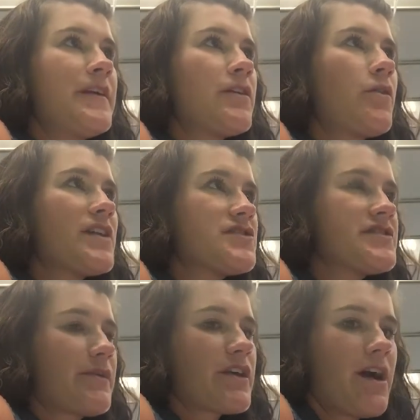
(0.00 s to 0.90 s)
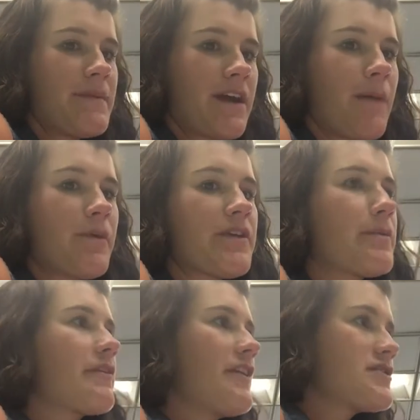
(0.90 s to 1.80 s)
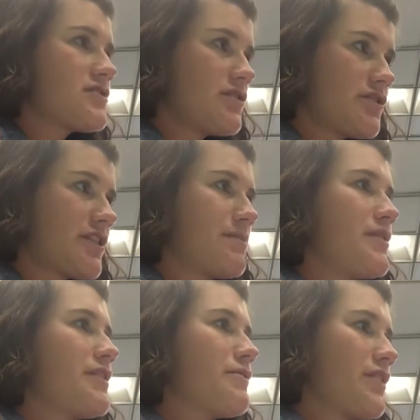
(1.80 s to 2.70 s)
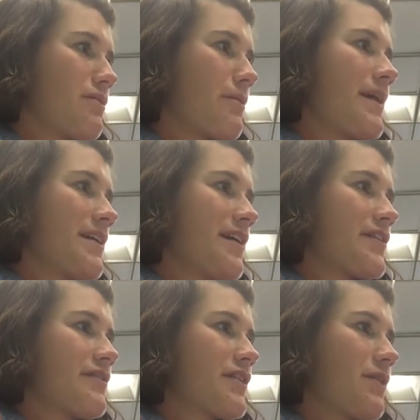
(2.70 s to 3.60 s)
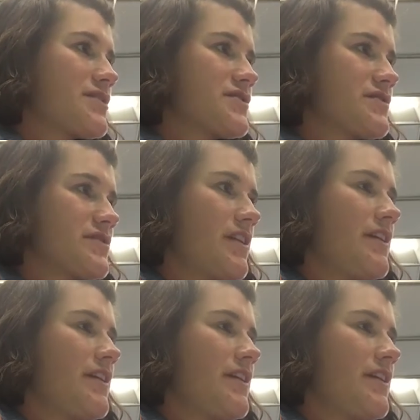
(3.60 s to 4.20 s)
questions that were coming up with a professional learning community really reminded us of the questions